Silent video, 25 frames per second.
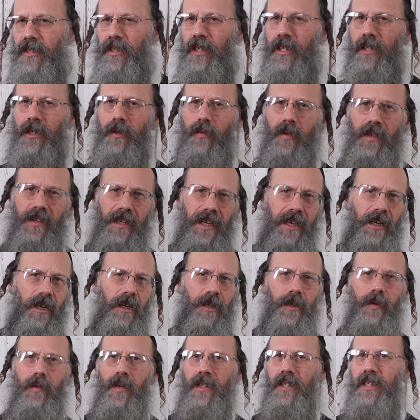I don't want that, I
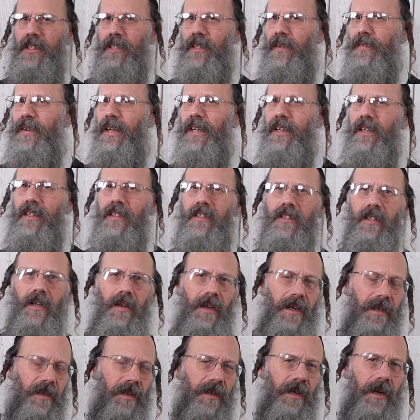don't want this, I've had this,
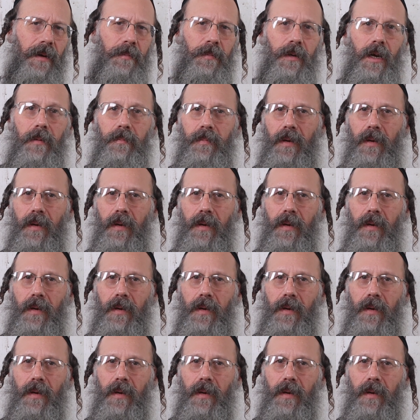I've had enough,